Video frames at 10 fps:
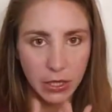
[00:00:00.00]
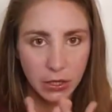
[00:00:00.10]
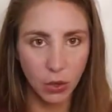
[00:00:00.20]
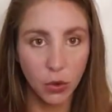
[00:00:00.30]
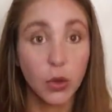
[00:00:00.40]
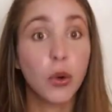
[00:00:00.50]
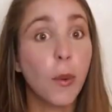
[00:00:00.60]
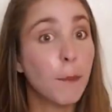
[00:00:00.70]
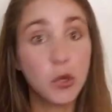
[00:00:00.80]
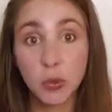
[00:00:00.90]
So
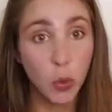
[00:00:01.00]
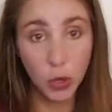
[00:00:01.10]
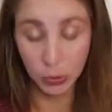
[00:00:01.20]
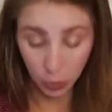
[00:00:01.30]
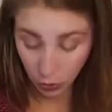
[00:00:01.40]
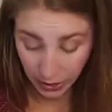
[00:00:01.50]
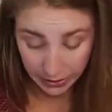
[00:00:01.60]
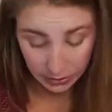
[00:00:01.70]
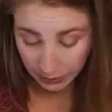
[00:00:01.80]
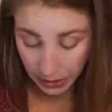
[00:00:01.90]
multiple
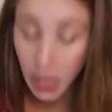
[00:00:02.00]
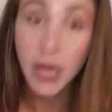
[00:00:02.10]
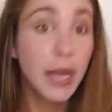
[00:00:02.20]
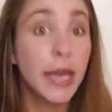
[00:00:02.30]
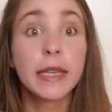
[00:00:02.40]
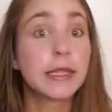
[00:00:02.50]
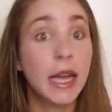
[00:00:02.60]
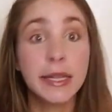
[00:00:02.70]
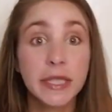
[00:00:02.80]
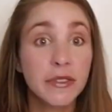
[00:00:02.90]
ways to make
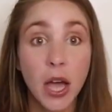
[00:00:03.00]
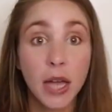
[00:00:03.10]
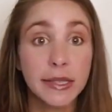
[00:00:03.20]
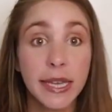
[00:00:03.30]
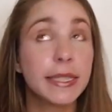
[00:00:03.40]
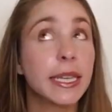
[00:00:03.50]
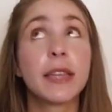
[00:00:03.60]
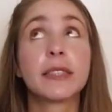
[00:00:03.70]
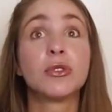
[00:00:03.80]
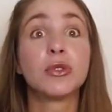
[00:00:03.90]
tons of content
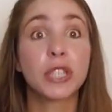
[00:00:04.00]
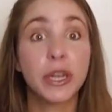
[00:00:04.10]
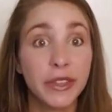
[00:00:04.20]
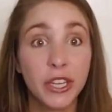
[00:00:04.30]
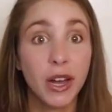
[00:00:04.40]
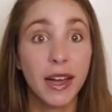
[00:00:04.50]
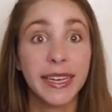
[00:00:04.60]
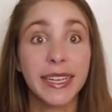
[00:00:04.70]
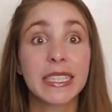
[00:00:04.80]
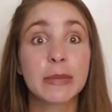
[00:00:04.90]
to share with your
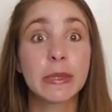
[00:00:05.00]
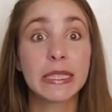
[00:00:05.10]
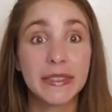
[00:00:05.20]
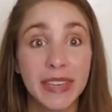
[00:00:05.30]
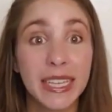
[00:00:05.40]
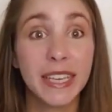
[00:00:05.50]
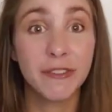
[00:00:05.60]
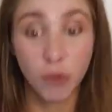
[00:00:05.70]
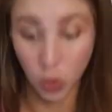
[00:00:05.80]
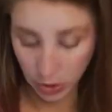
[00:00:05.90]
audience specifically
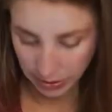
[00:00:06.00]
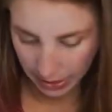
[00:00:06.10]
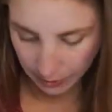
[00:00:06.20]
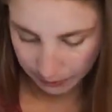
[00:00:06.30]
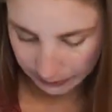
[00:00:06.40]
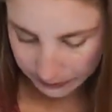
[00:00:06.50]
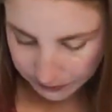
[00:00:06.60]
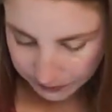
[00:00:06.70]
for them.